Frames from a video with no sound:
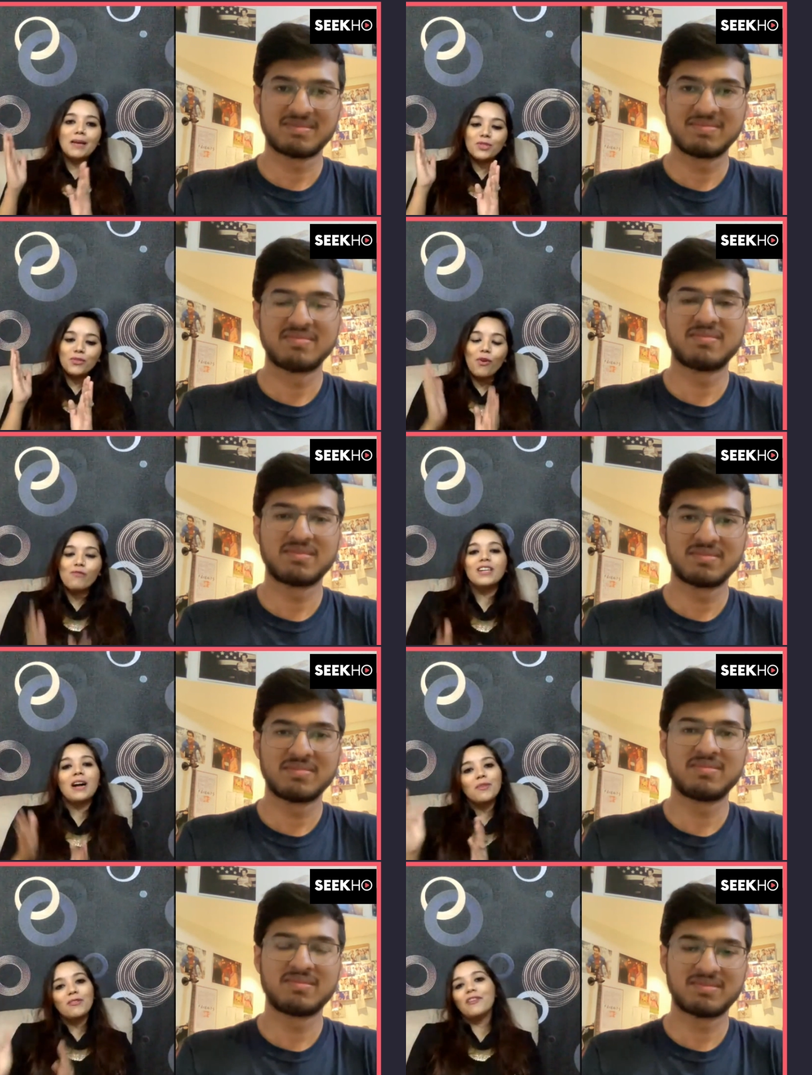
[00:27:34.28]
Speaker 1: times you
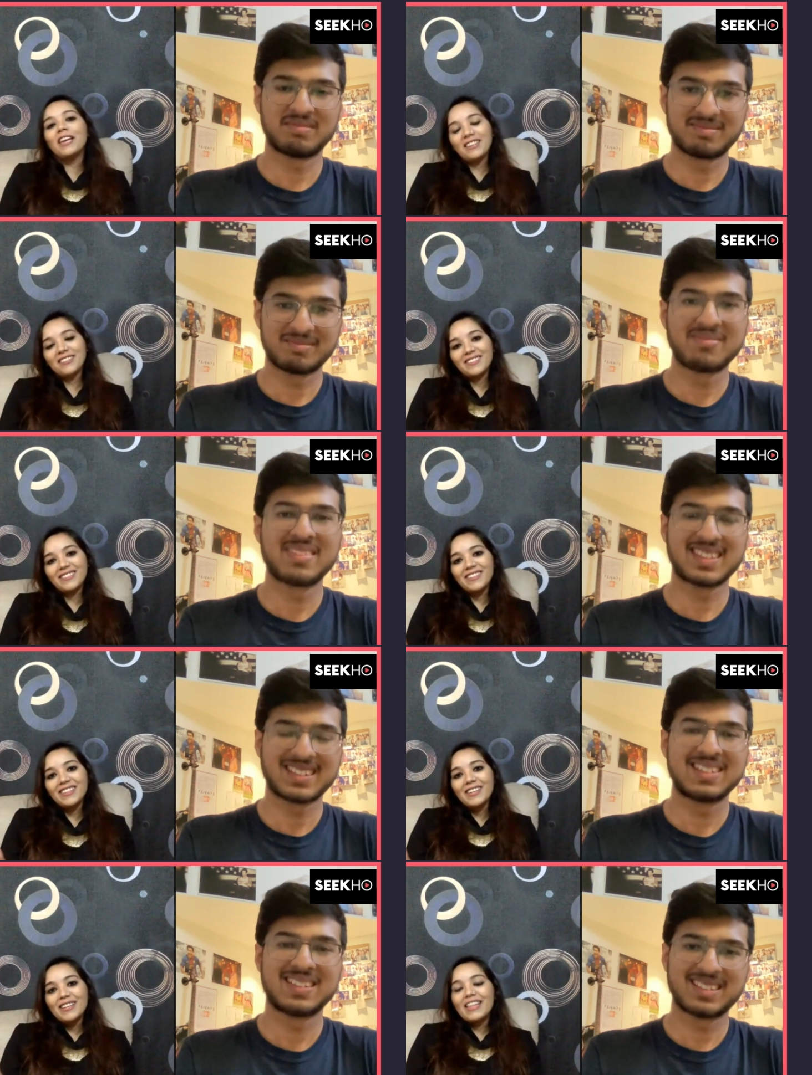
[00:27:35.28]
overcome your failures.
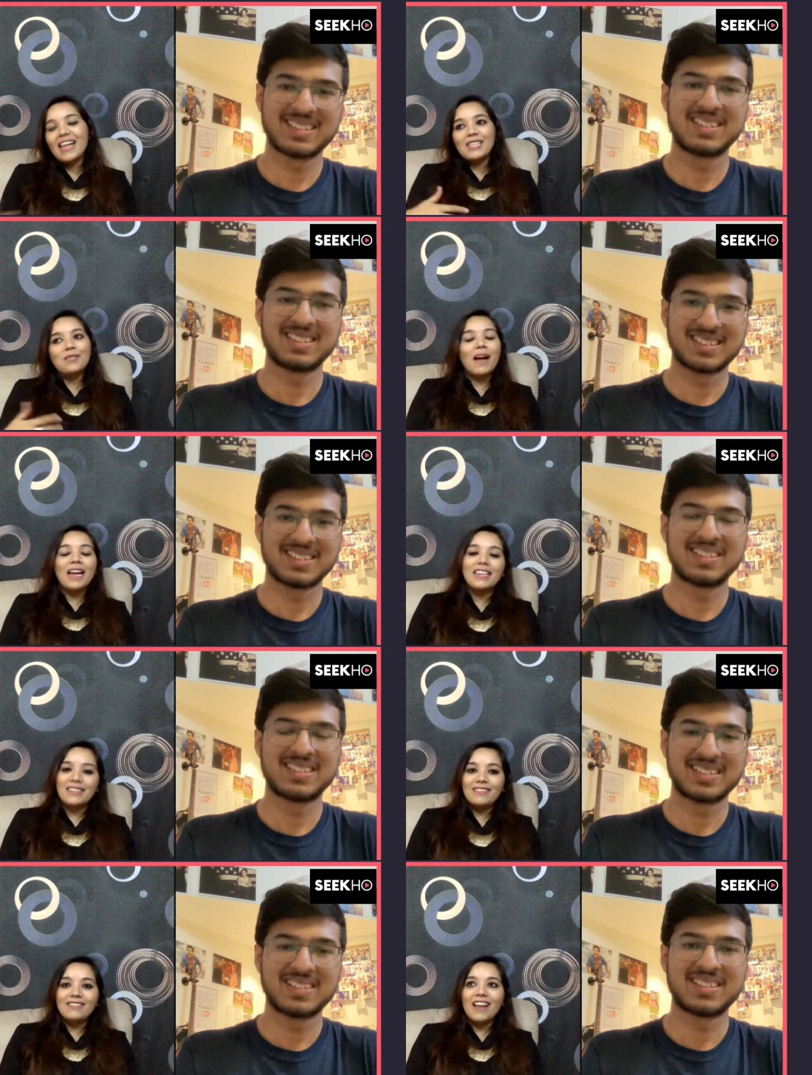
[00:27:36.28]
That's my
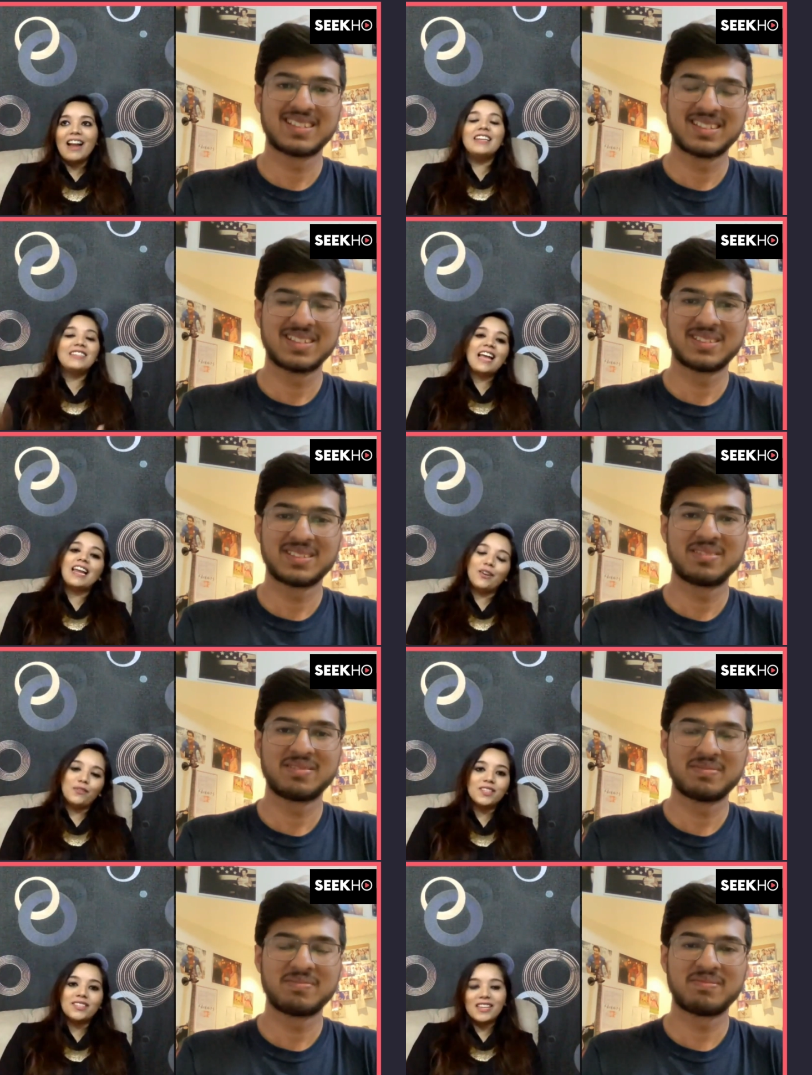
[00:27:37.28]
understanding of
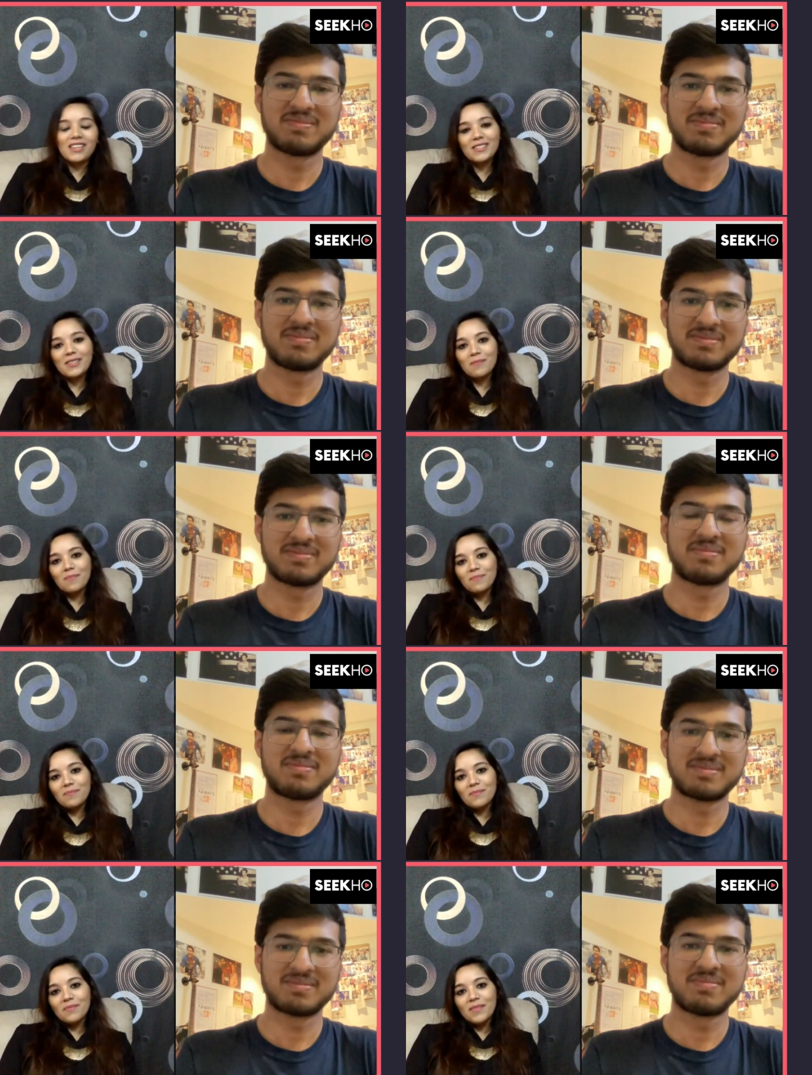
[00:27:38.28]
success
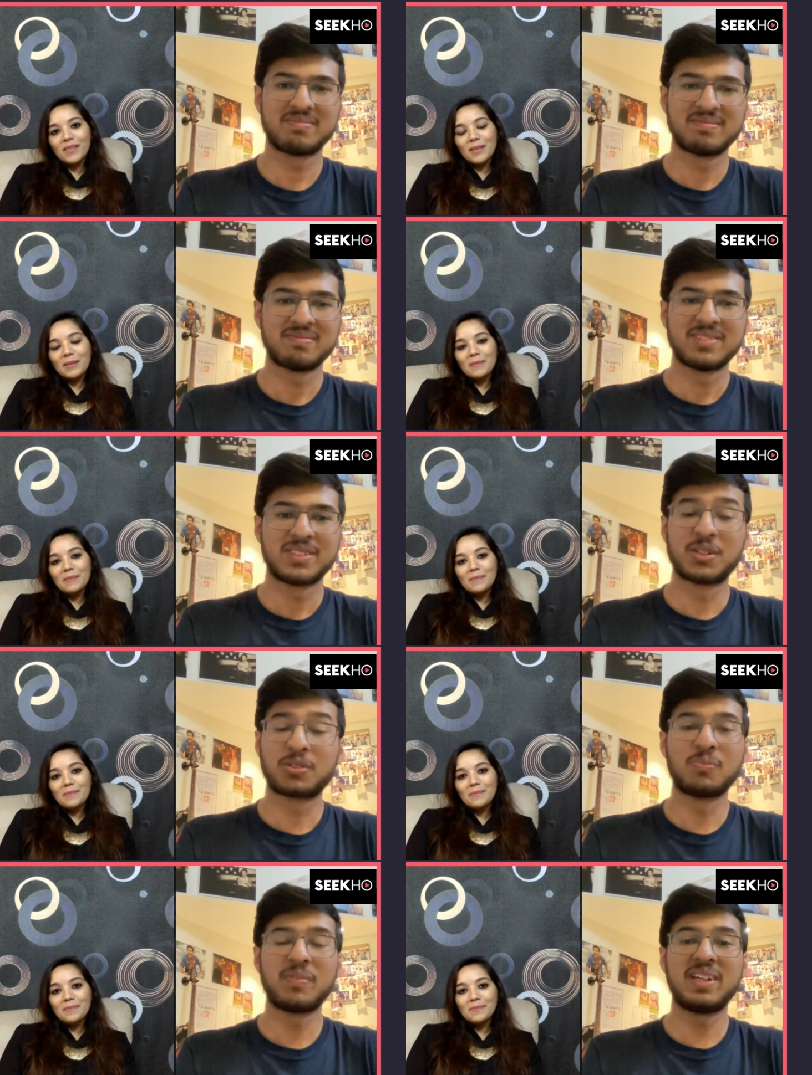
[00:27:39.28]
Speaker 2: so
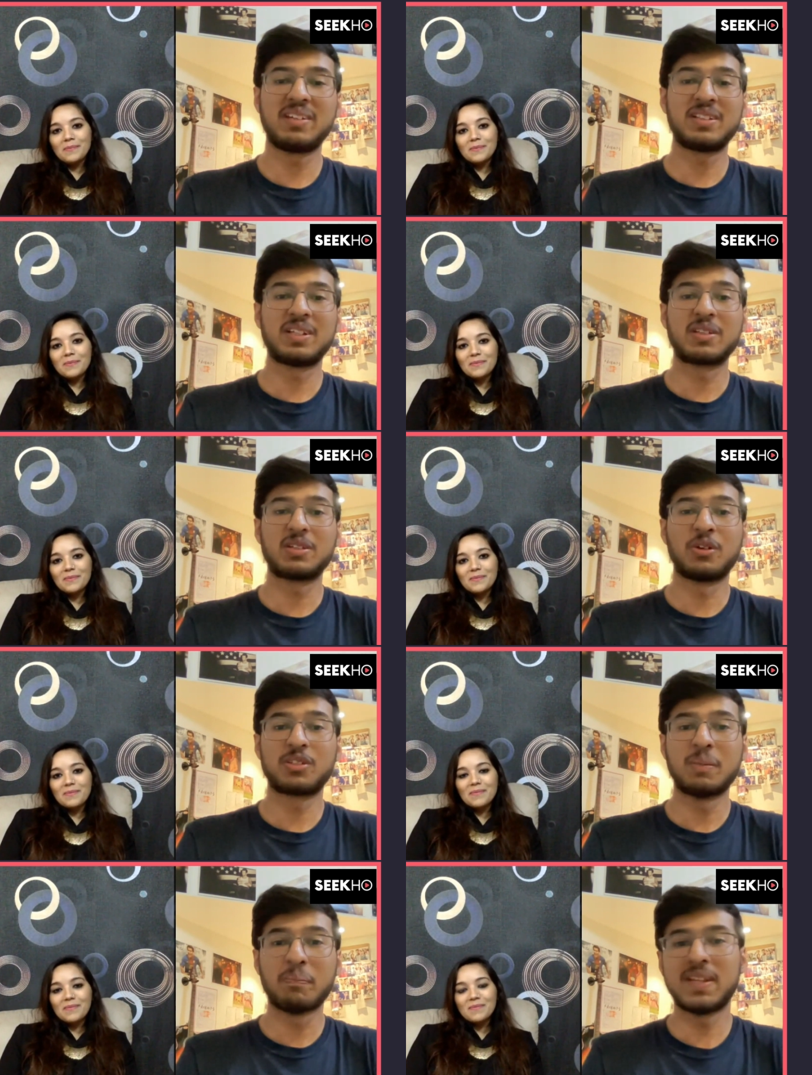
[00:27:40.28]
it could be the you know
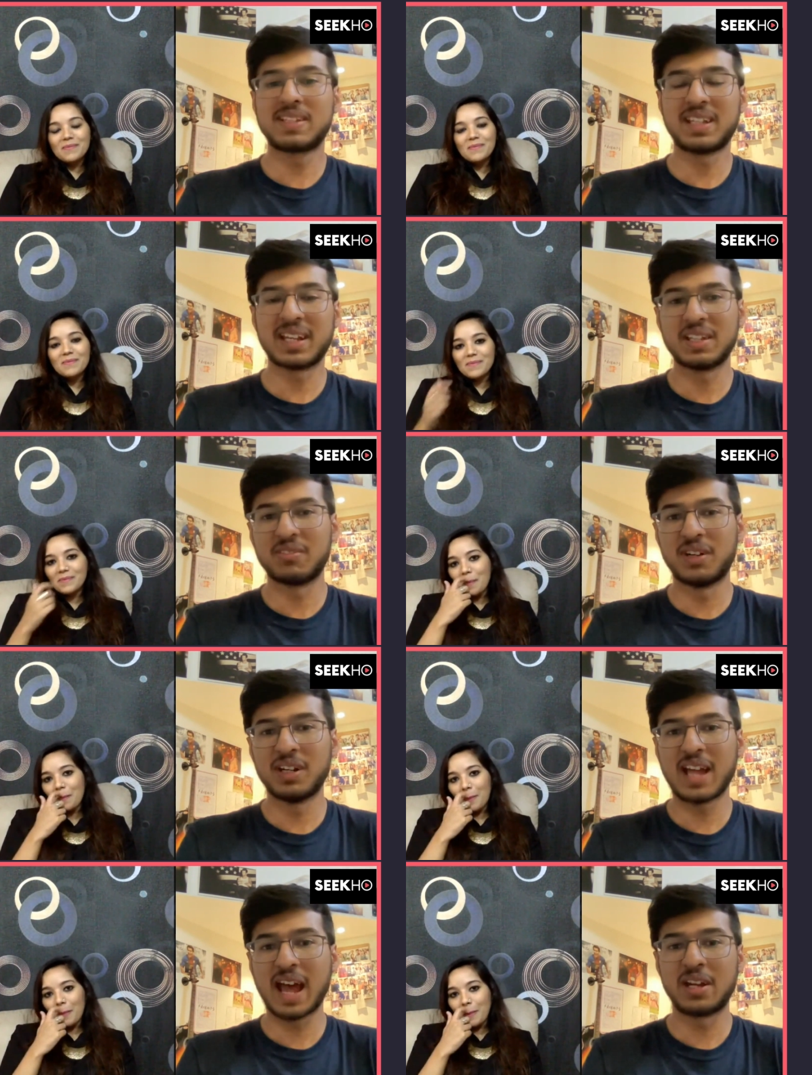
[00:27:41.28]
simplest thing in the
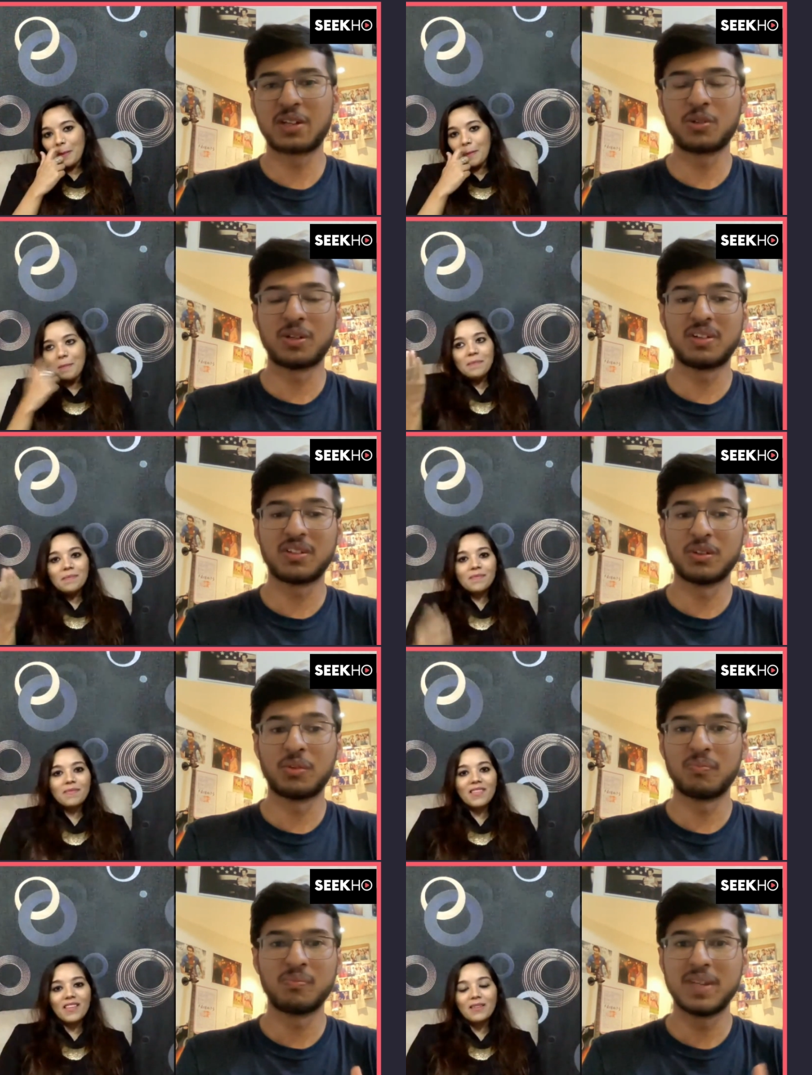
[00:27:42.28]
world and it could you
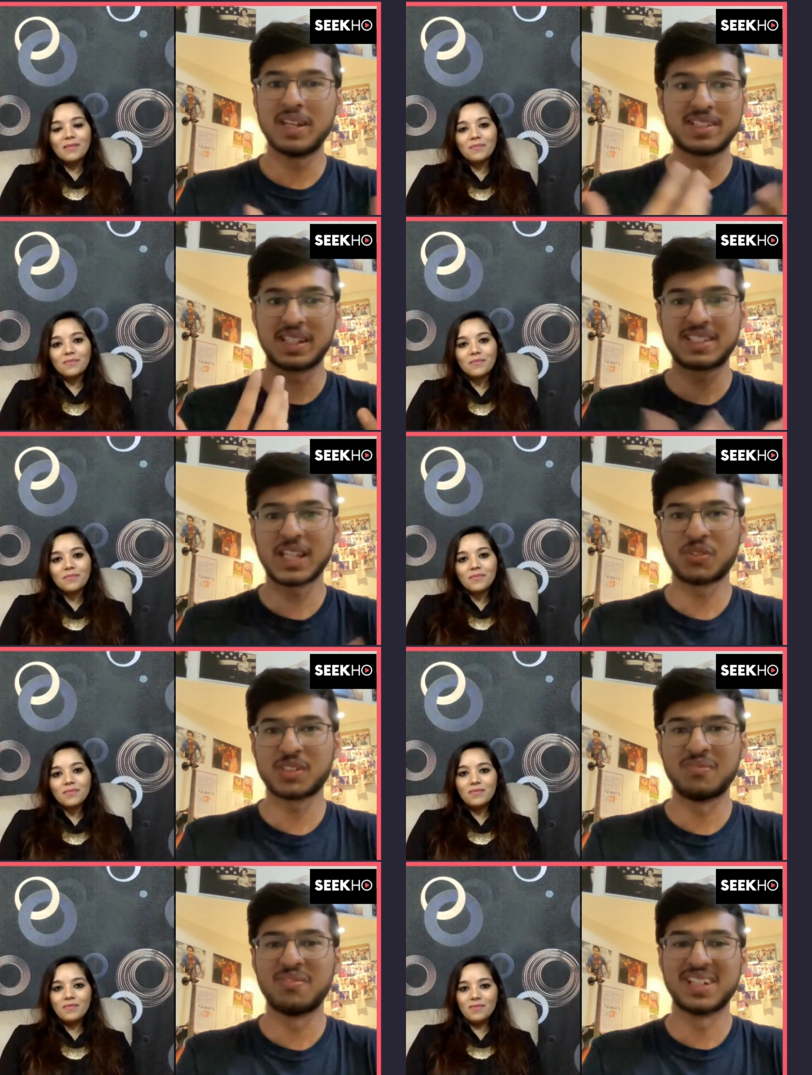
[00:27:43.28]
know be a success
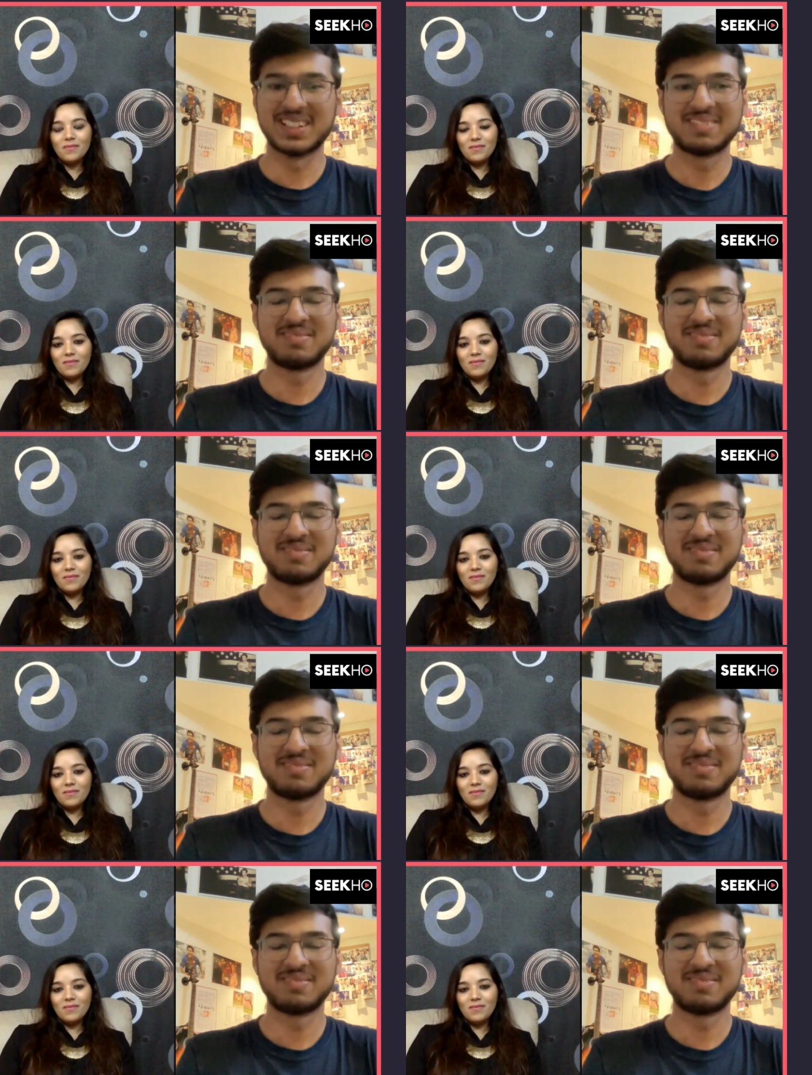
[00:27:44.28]
for someone